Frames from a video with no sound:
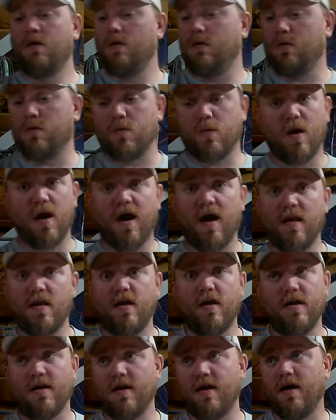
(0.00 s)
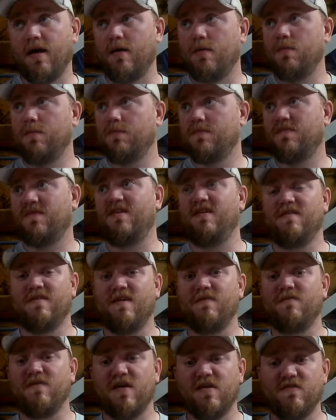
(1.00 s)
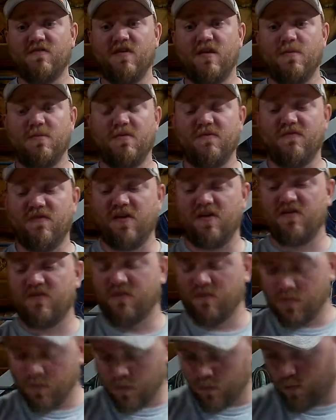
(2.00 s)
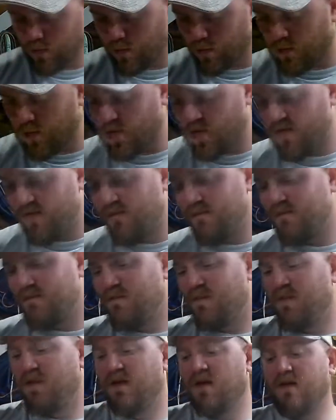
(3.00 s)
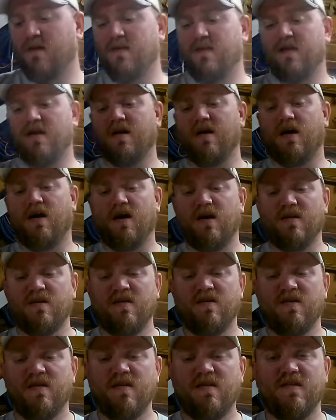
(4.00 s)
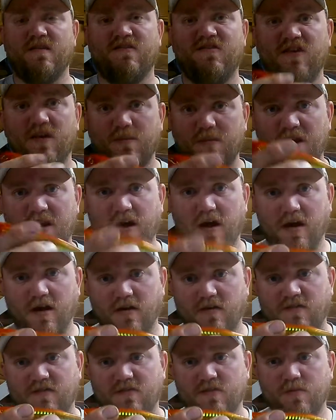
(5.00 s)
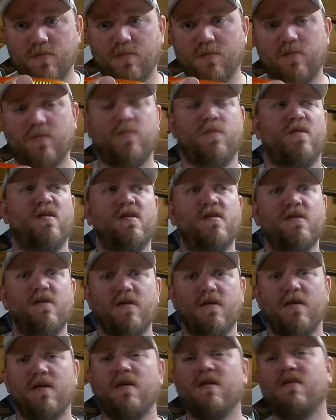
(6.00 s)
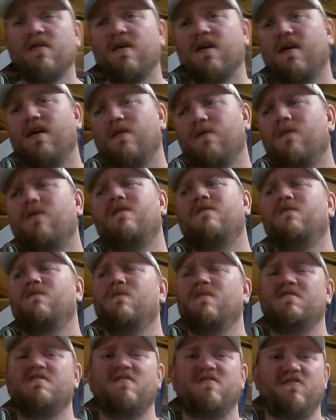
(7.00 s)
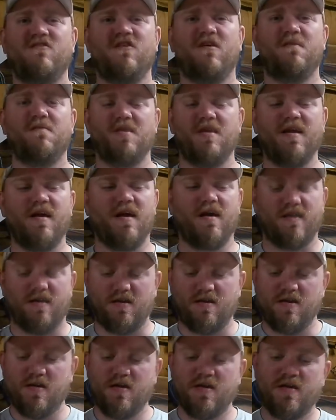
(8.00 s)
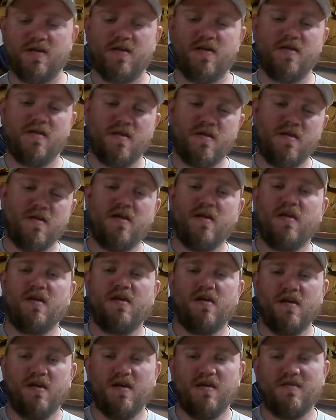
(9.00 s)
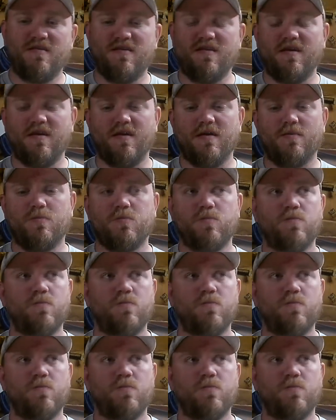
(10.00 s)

or what I like now, since I found chubby fish, they got chubby knockers. Okay, what's a chubby knocker? It's a